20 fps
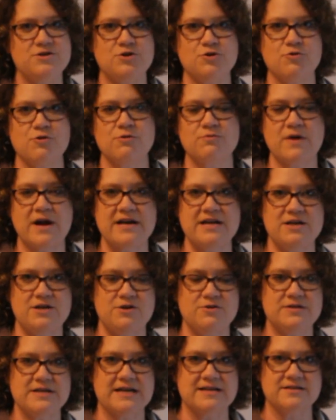your writing
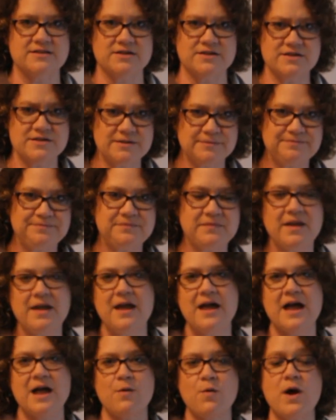utensils,
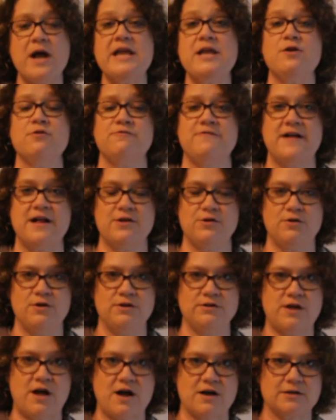I want you to follow
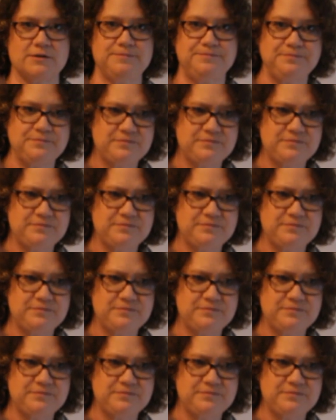along.